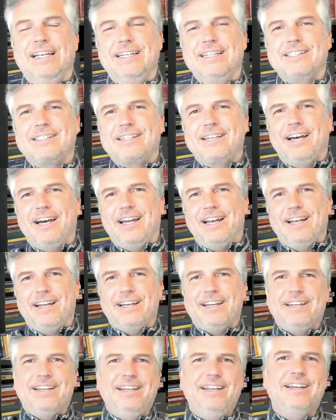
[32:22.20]
just kind
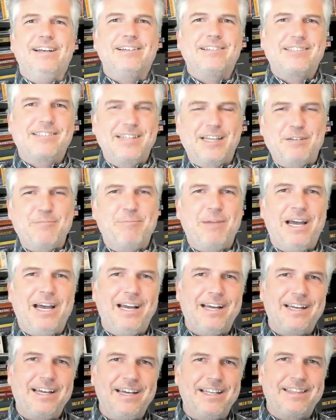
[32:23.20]
of, you know, sitting
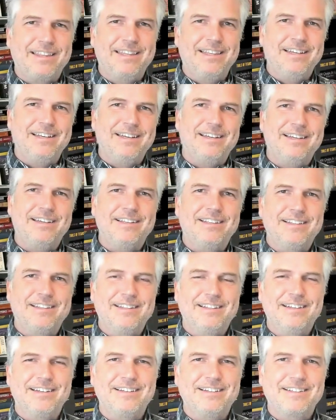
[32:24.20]
back at the
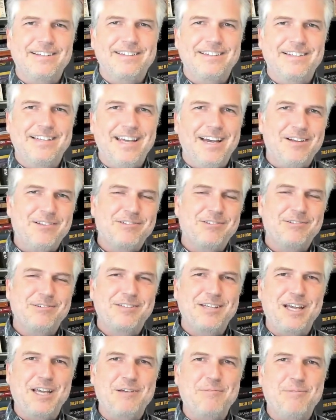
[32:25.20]
the counsel
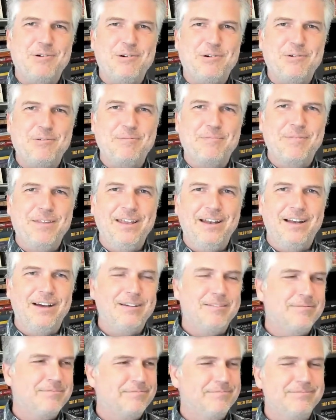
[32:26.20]
table, you
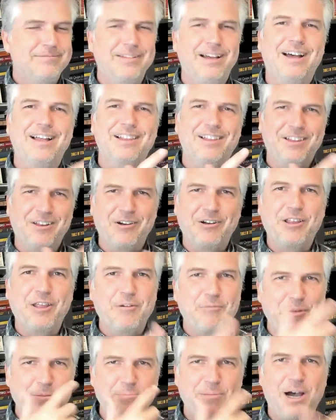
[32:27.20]
know, not literally
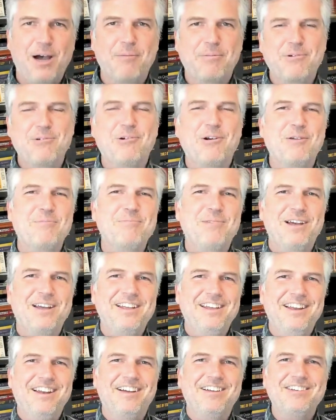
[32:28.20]
with popcorn, but
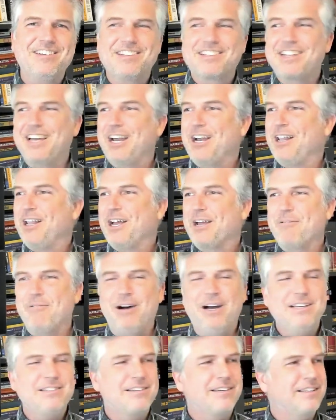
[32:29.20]
you know, just kind of like
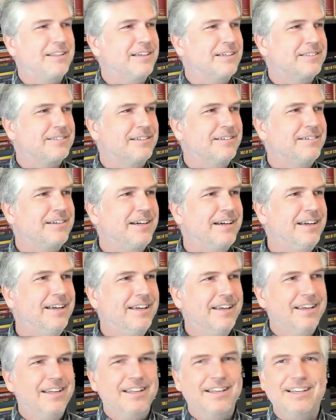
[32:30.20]
watching this. Okay,
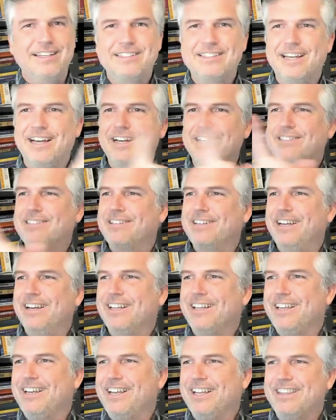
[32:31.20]
these guys are
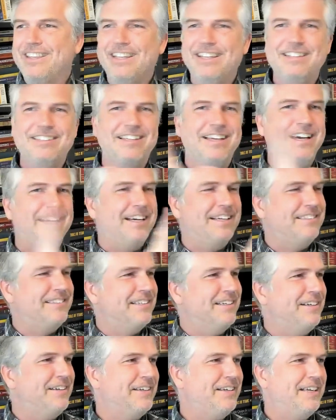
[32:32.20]
yelling at these guys,
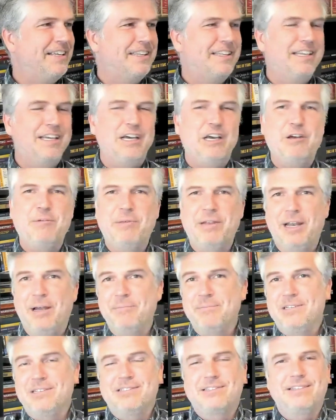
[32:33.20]
yelling at them, and I'm
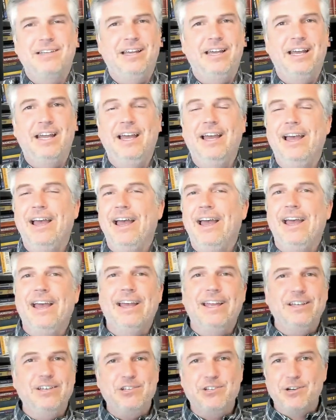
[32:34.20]
just saying,
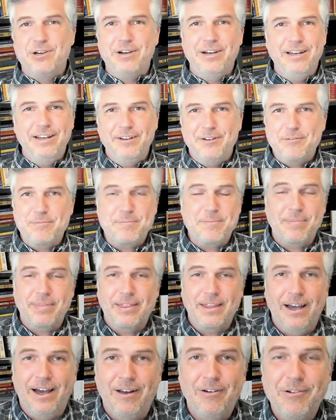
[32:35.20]
jury,
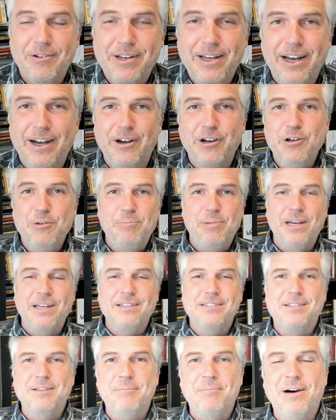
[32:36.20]
I don't care who
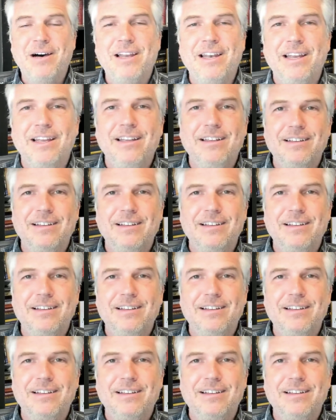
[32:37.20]
pays the money.